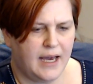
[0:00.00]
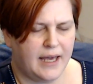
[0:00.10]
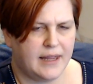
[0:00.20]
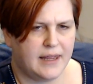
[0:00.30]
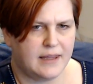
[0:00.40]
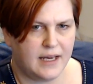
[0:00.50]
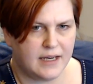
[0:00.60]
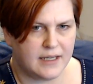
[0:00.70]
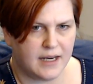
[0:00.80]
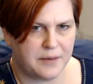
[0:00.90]

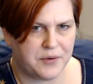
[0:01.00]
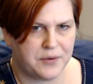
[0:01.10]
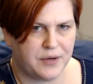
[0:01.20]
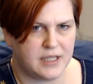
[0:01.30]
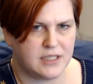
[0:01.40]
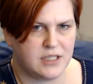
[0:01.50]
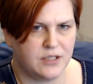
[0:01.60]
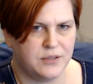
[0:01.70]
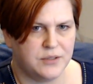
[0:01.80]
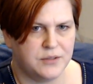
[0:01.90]
think I'm going
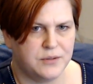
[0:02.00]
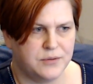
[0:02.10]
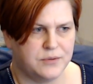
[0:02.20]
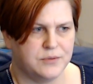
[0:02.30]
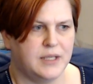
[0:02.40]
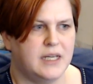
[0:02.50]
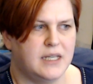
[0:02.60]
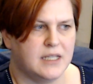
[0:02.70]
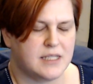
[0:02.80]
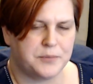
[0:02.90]
to like
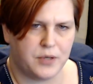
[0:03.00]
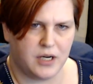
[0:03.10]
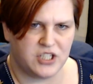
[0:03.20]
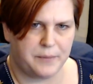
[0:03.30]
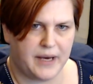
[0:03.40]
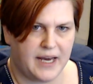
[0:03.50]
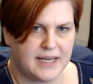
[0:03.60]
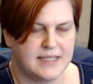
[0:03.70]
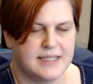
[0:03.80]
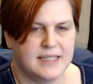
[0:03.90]
get some project
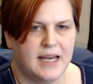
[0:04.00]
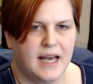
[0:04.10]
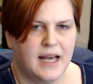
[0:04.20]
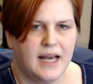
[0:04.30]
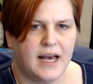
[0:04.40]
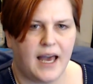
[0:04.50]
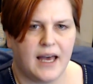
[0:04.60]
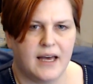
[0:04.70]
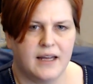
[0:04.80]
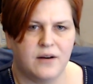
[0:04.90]
bags
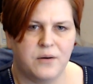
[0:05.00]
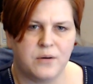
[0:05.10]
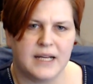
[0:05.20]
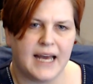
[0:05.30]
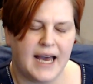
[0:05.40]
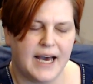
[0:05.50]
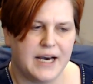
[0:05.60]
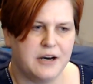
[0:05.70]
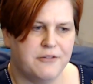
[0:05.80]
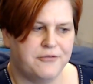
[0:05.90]
and only
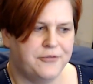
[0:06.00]
have